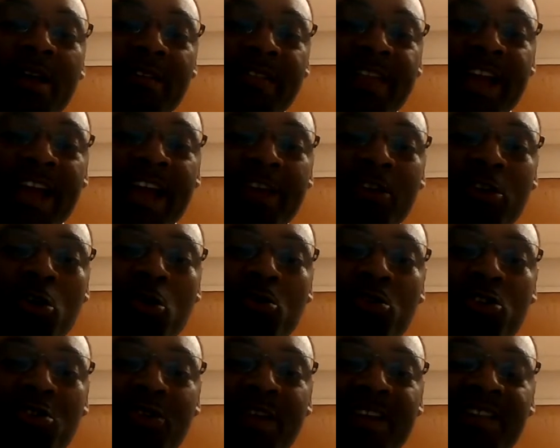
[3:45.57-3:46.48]
that you
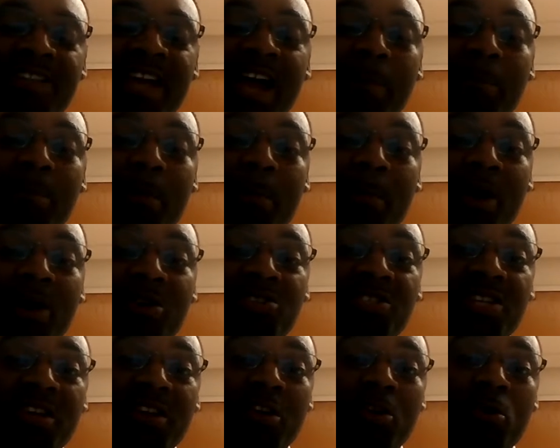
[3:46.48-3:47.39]
you're the type of
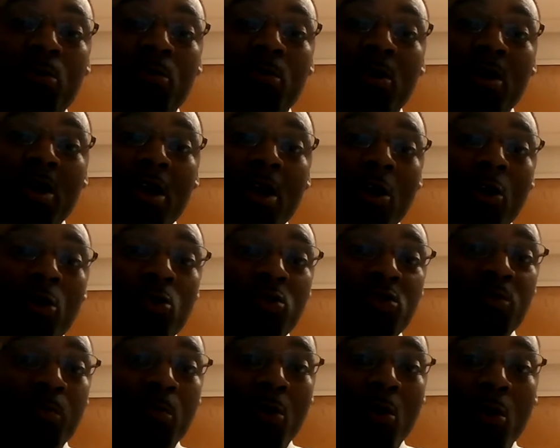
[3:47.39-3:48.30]
person who
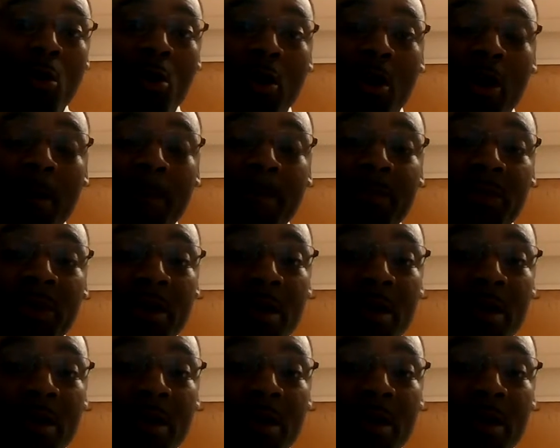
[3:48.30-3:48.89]
who's more